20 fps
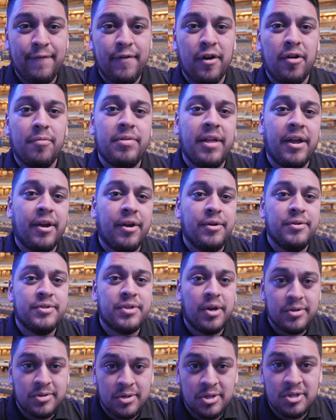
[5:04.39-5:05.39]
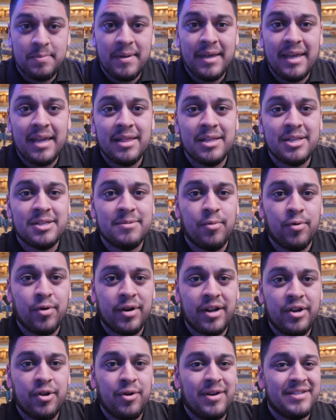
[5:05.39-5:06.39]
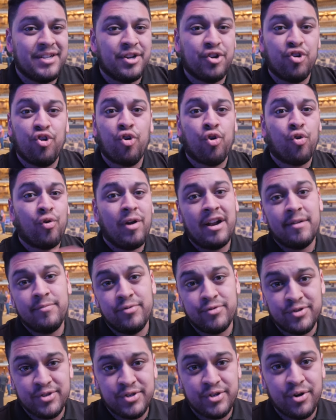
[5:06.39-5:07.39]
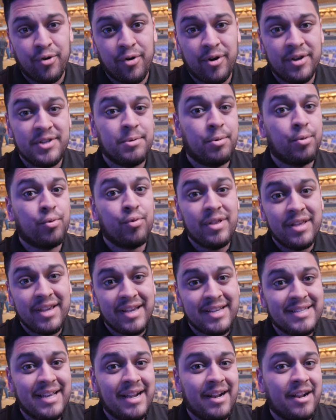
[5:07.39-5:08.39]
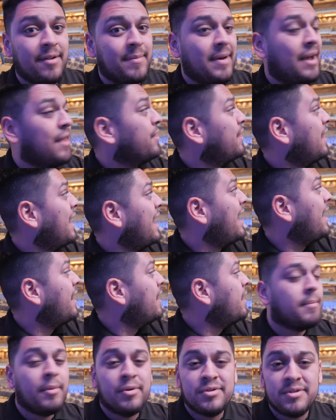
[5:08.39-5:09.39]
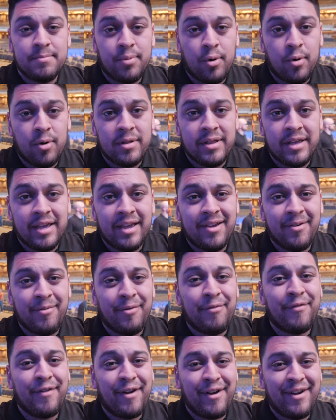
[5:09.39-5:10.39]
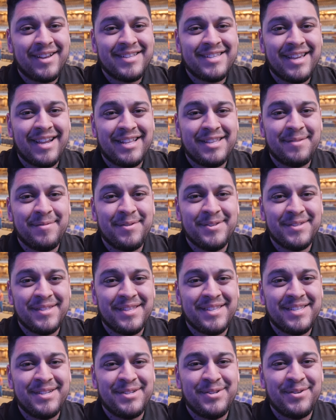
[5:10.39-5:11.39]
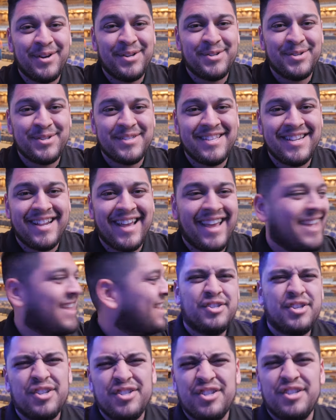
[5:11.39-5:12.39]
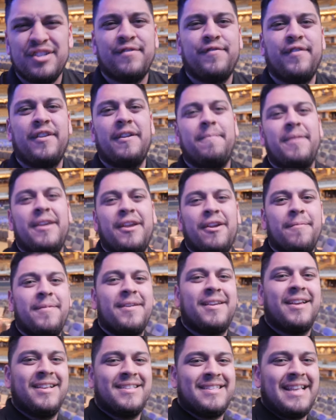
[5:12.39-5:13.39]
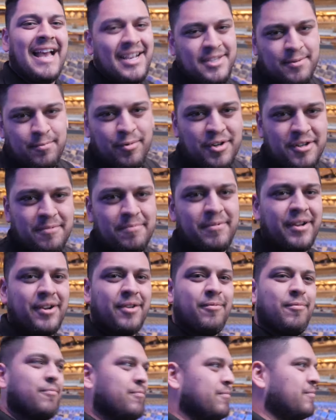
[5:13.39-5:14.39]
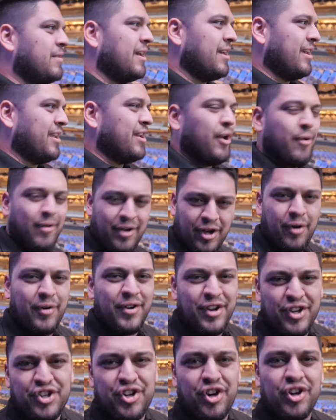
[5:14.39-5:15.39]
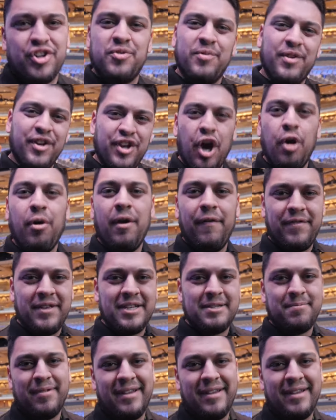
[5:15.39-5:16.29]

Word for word: F L player who's also speaking this morning who has an incredible story. So we're really excited about that. But most importantly, we're very excited to be using the C two hundred today. It's also just fun to be here because as a worship leader, you know, and going to church, we know of this